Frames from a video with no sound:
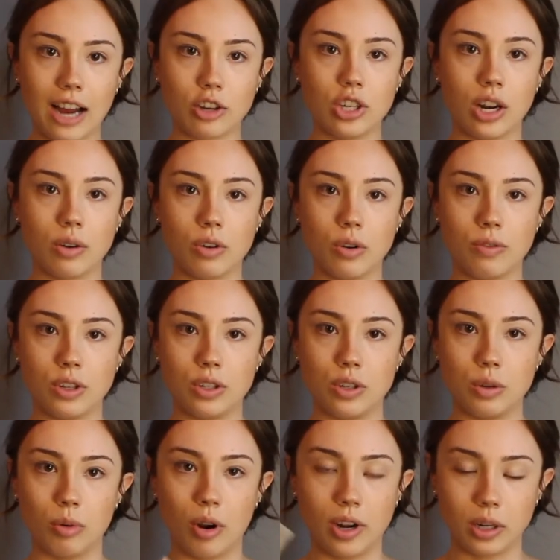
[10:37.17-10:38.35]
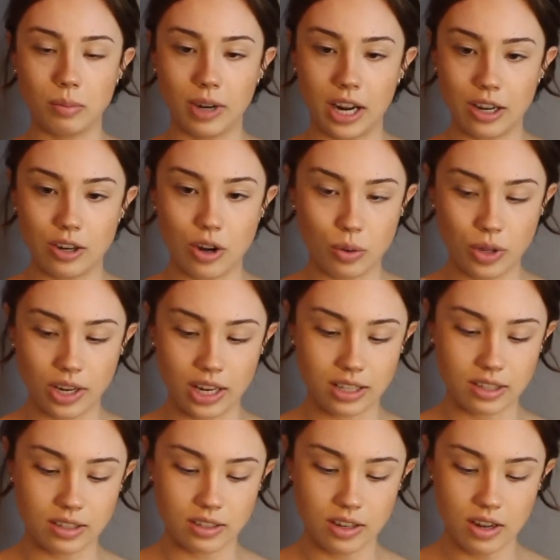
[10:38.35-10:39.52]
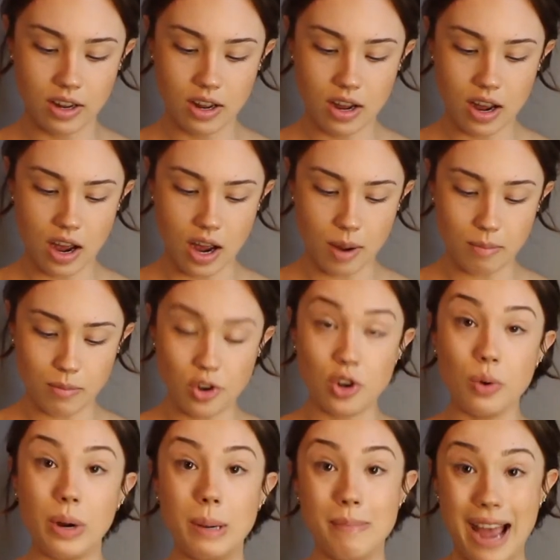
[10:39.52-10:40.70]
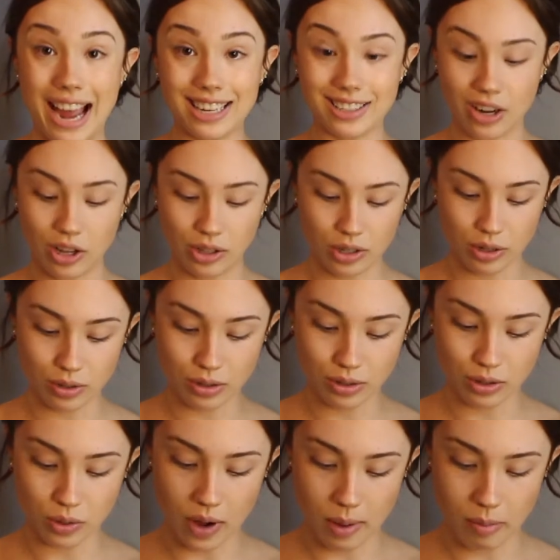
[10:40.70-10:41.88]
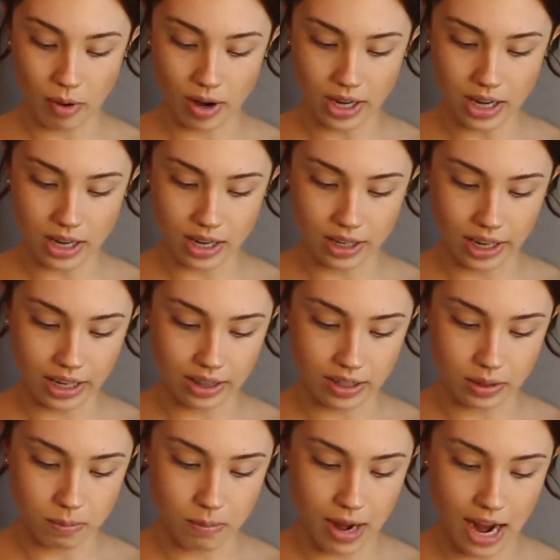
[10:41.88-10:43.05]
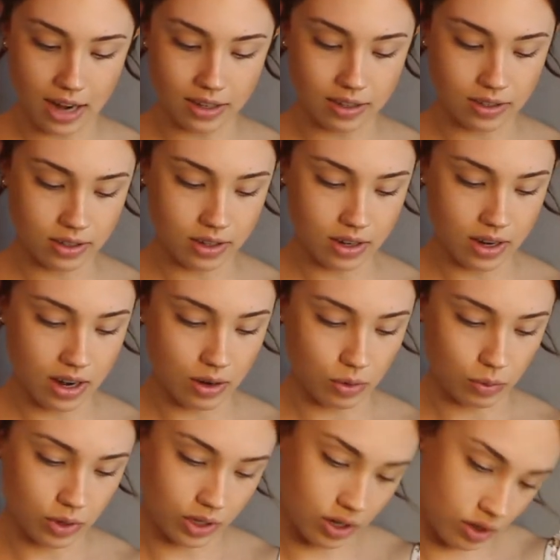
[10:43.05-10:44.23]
Actually, I don't know if it's a new product, but I know that it's new in matte colors. So I bought it in like this matte, I don't know what the